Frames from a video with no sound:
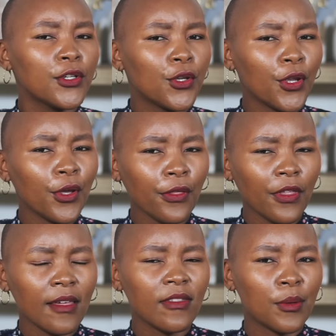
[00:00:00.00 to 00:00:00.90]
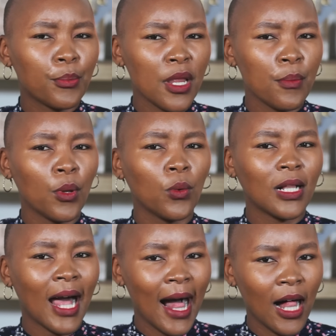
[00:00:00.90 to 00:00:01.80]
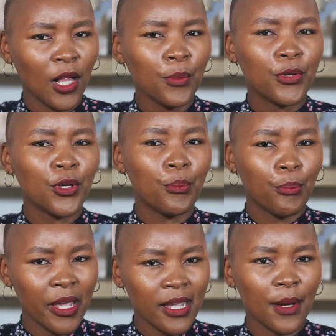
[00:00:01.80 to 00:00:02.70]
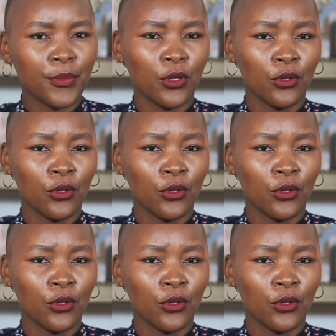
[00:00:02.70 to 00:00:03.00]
do you think that people will help you pick up your